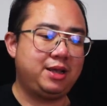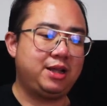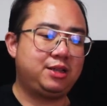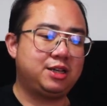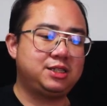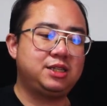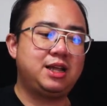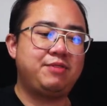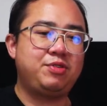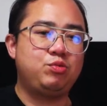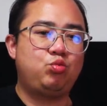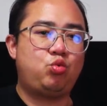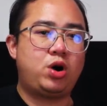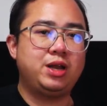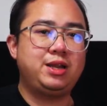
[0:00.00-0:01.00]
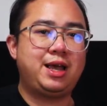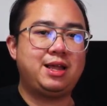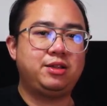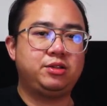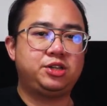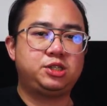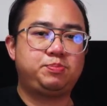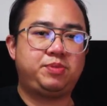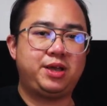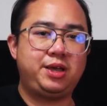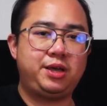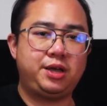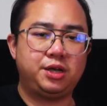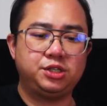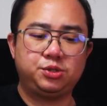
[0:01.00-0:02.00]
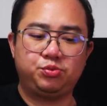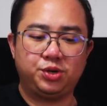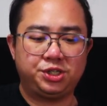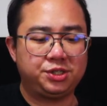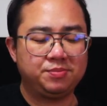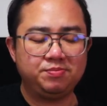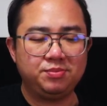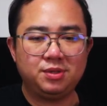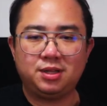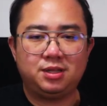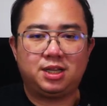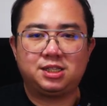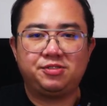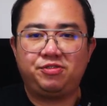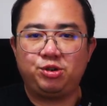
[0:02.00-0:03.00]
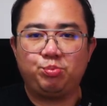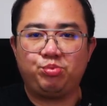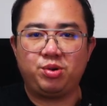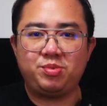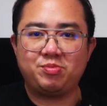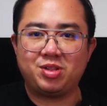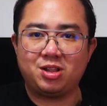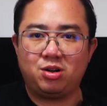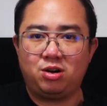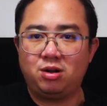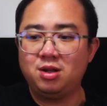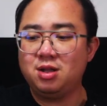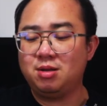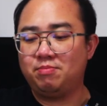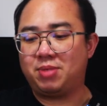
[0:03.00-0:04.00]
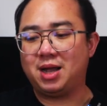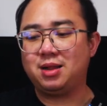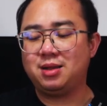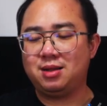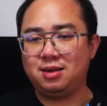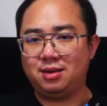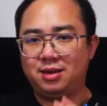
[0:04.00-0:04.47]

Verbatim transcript: that, it doesn't have a one-handed display hinge which doesn't feel premium at all. But